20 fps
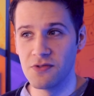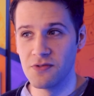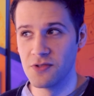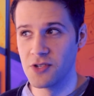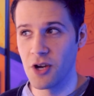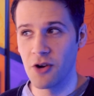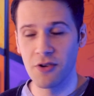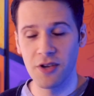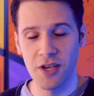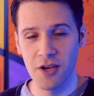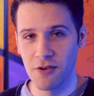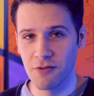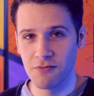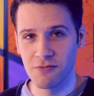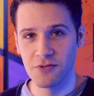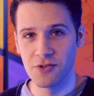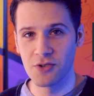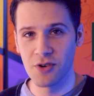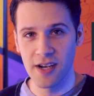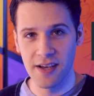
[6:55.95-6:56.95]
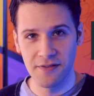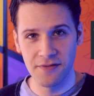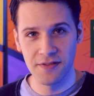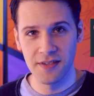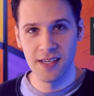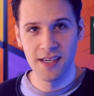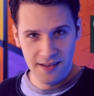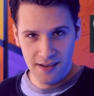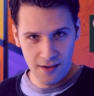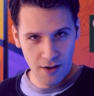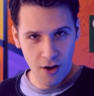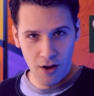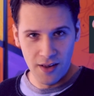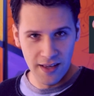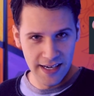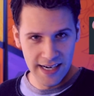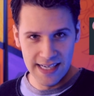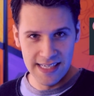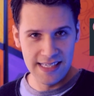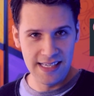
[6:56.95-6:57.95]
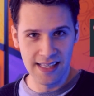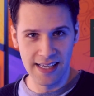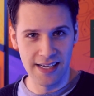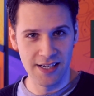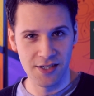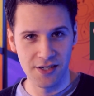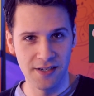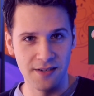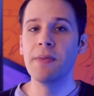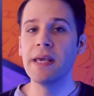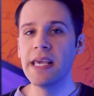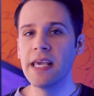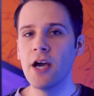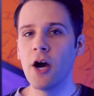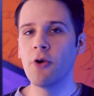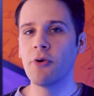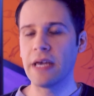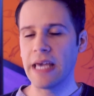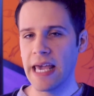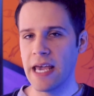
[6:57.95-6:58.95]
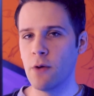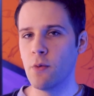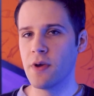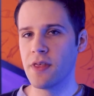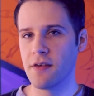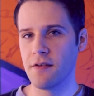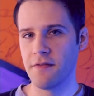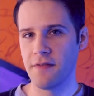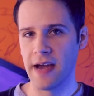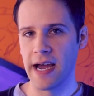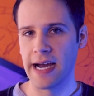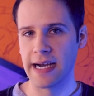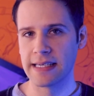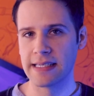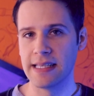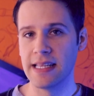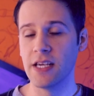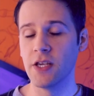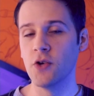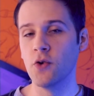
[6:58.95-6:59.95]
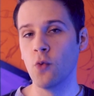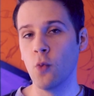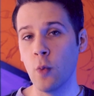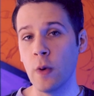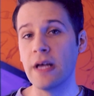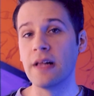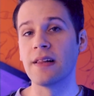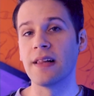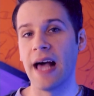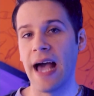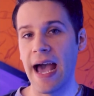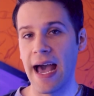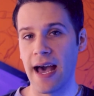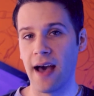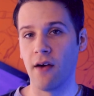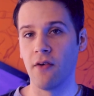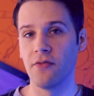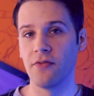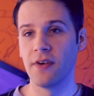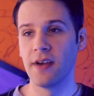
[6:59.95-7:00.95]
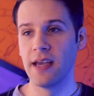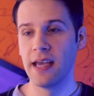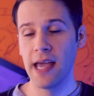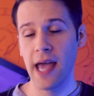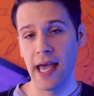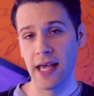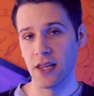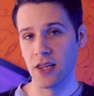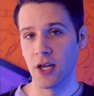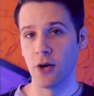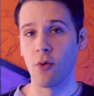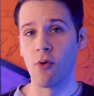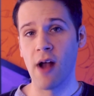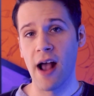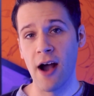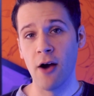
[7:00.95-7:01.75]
Tokyo Drift, all in isolation. Be okay with the fact that you will have a lower